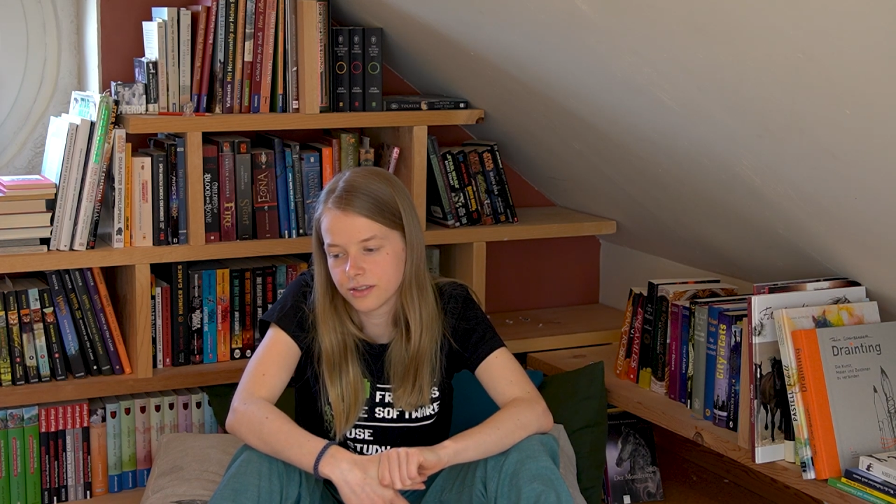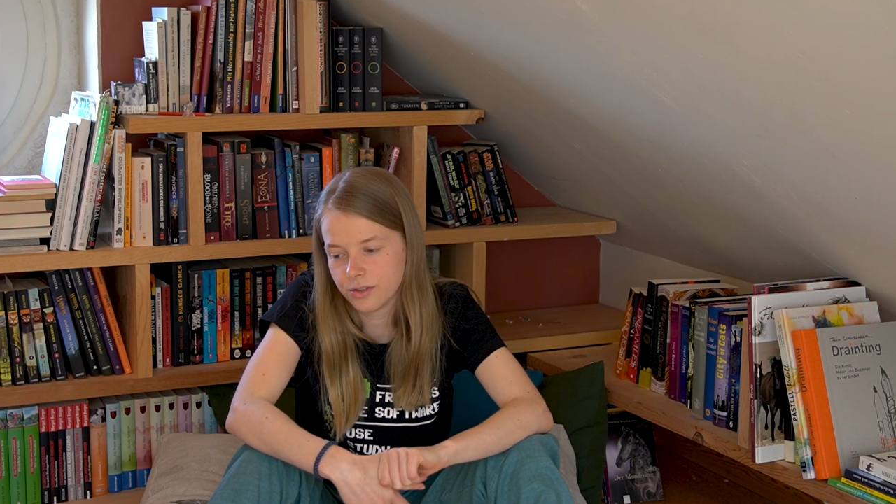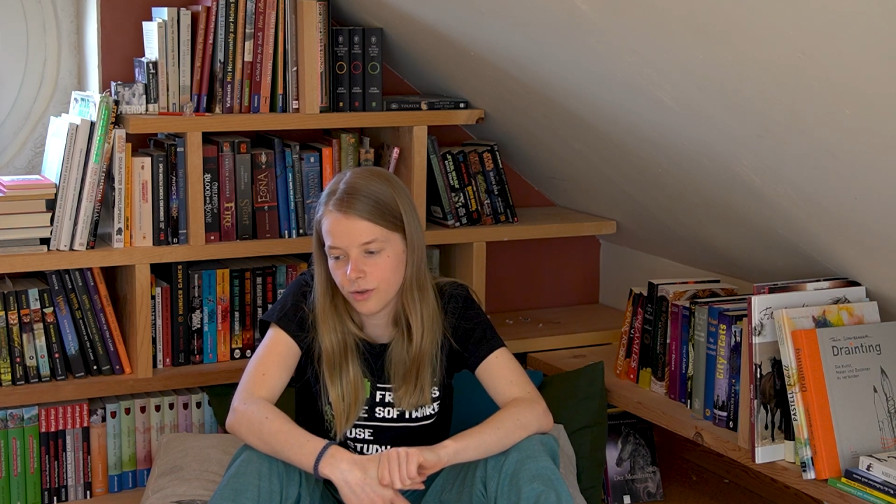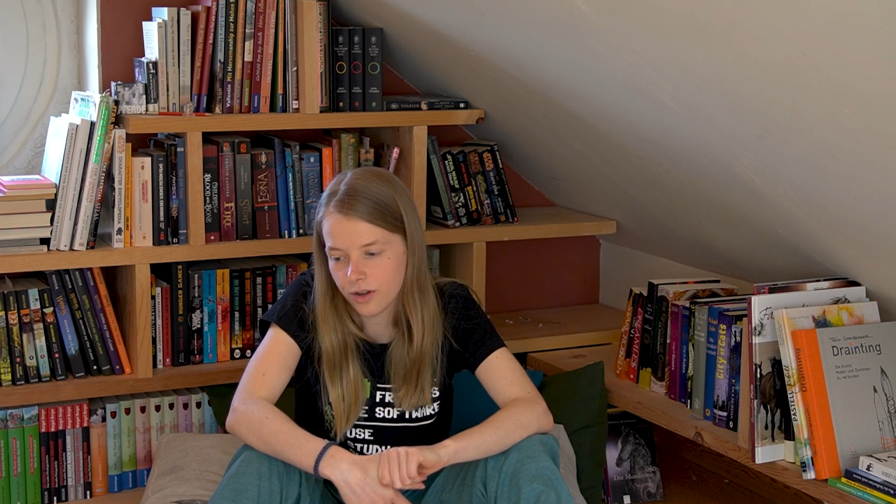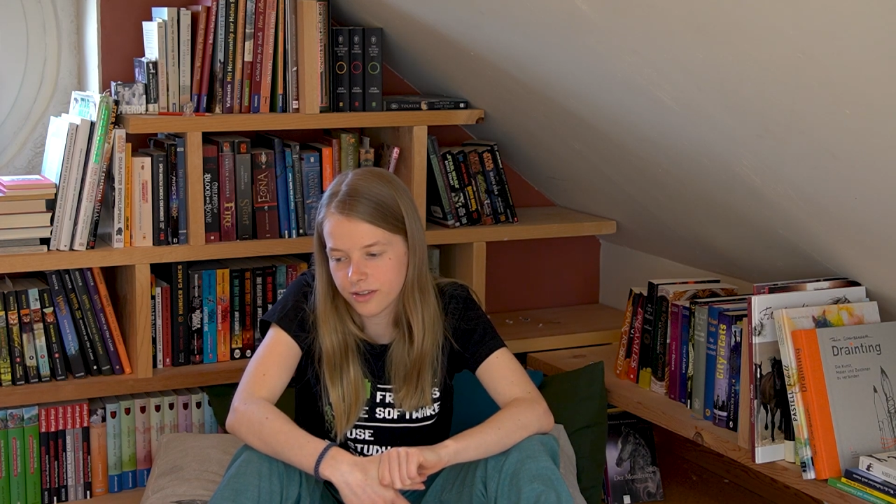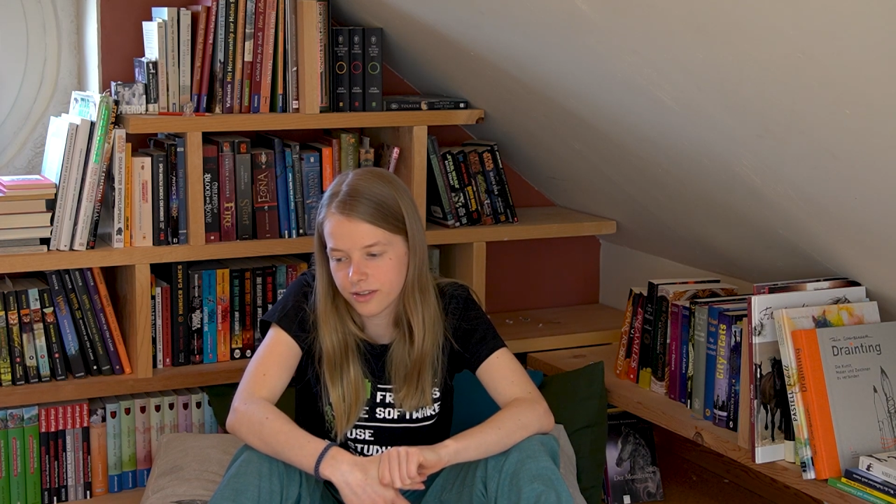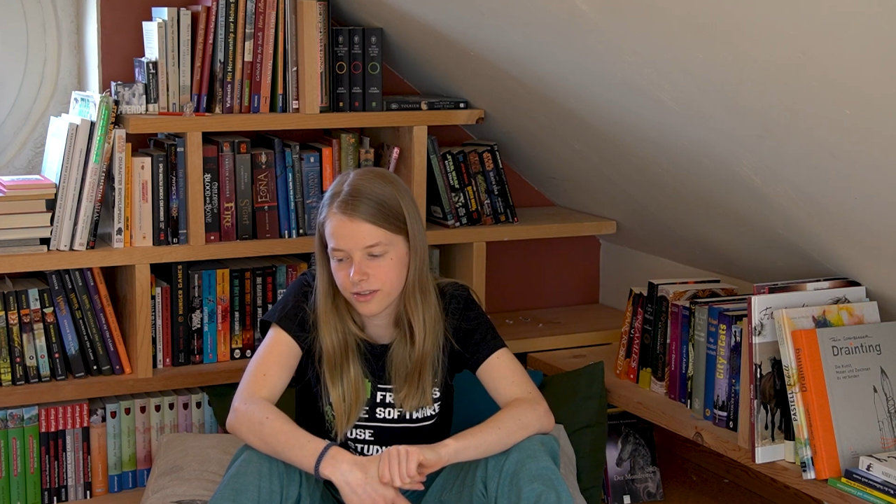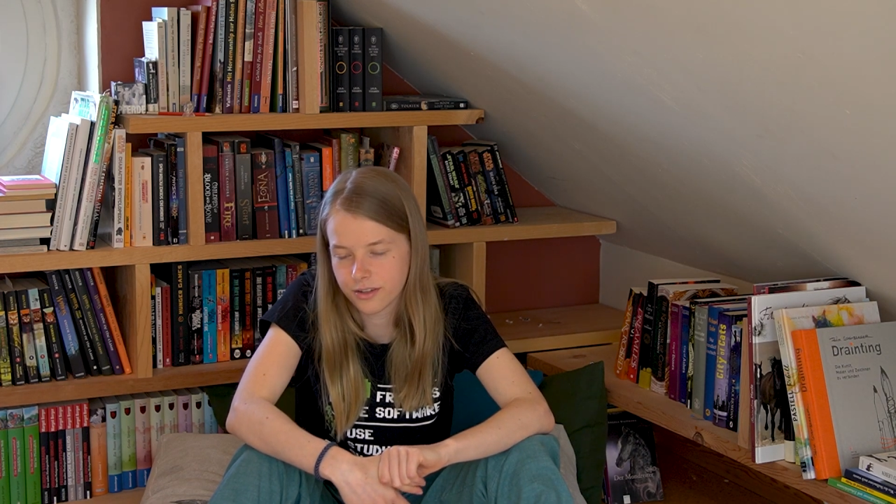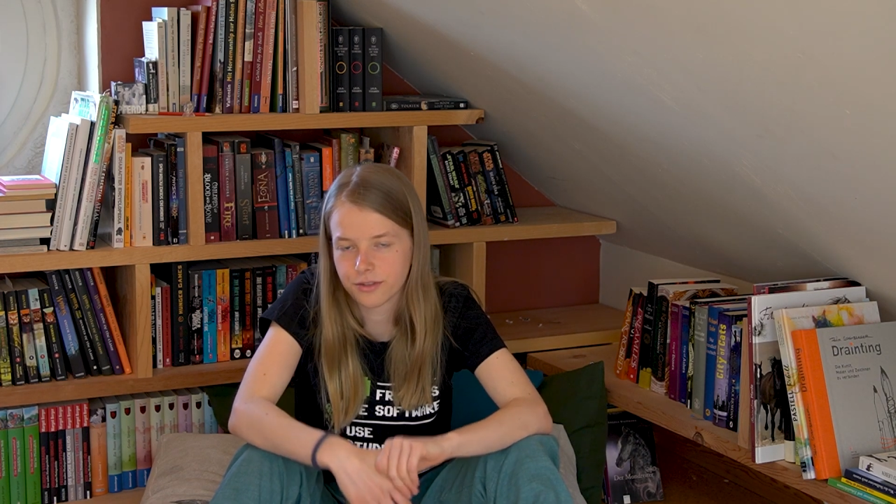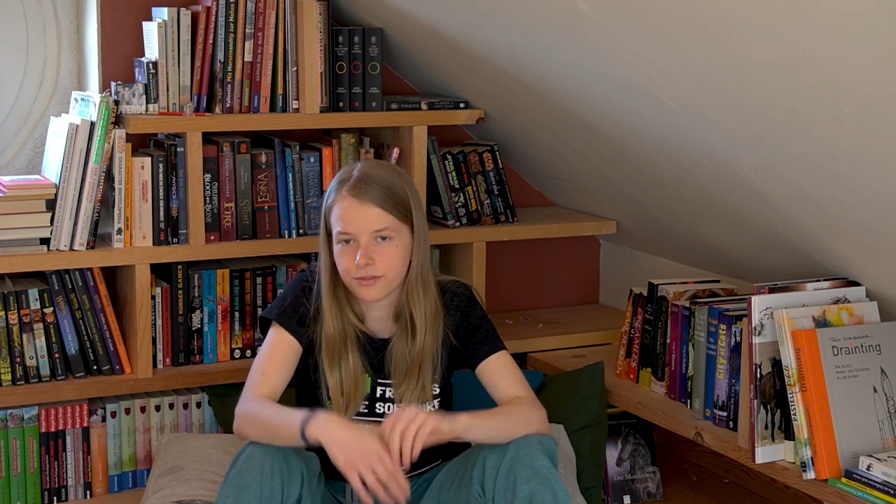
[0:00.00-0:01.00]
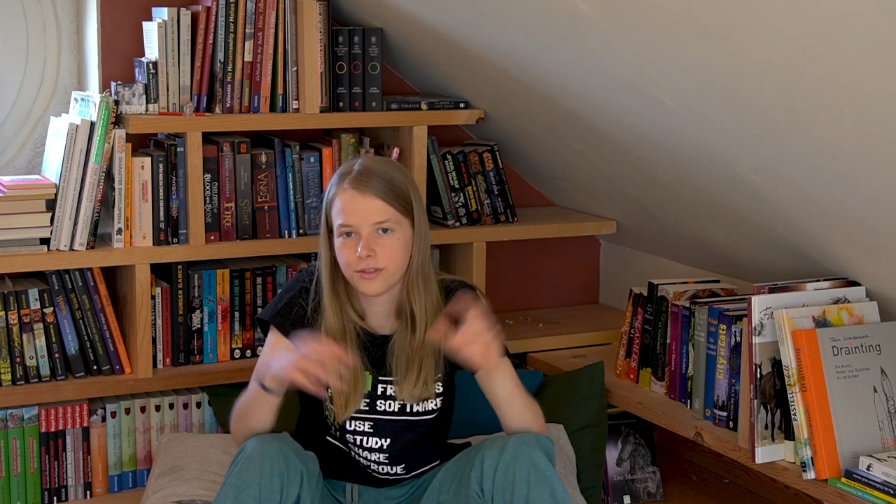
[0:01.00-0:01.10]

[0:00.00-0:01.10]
not sort of